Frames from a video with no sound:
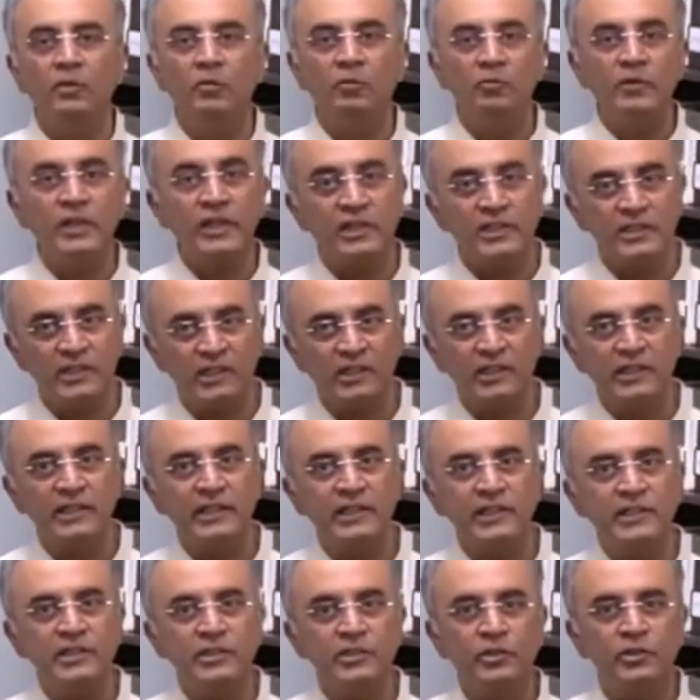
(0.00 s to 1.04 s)
We are
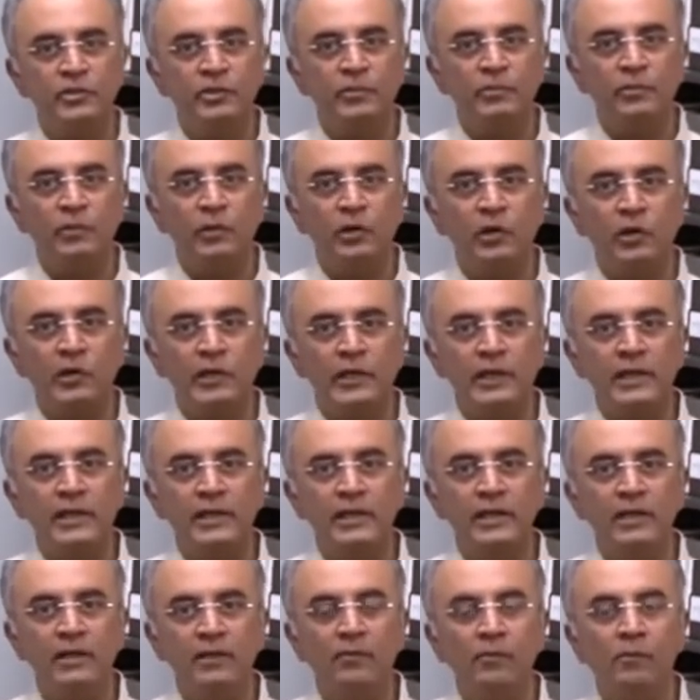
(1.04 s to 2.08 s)
targeting to deploy
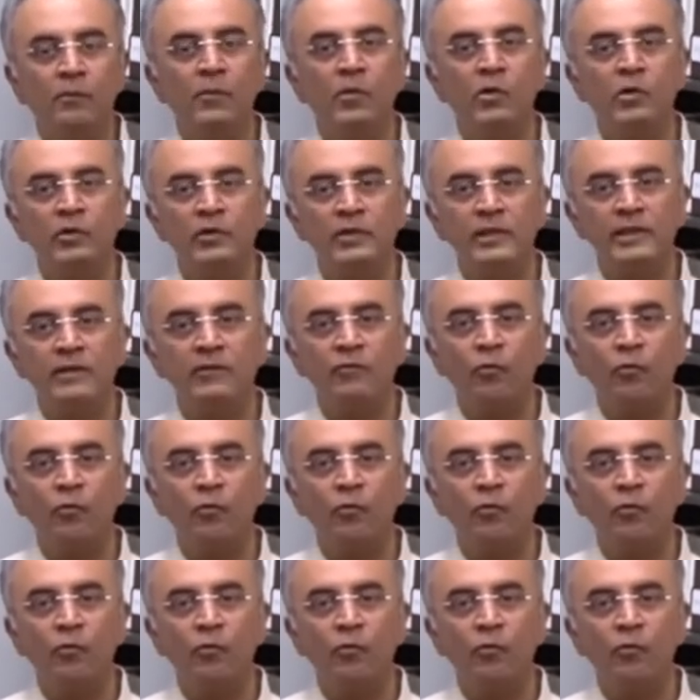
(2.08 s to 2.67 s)
more than